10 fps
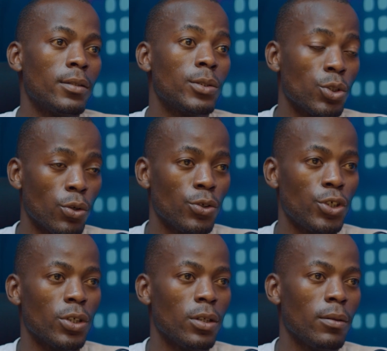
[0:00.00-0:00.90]

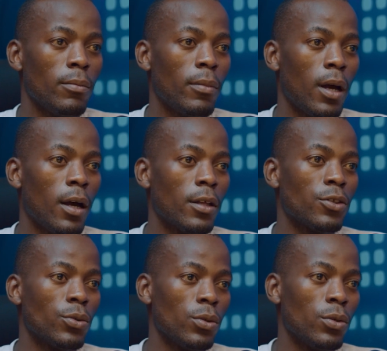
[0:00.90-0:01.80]
solution
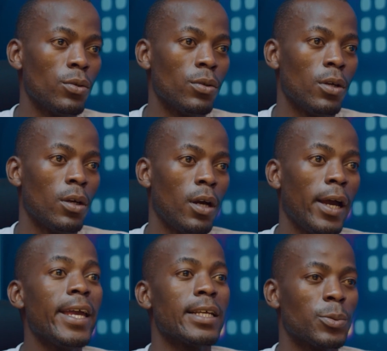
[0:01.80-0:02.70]
through
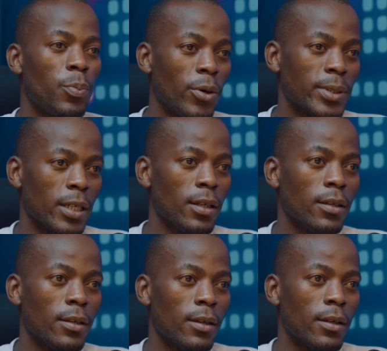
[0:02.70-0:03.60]
exposing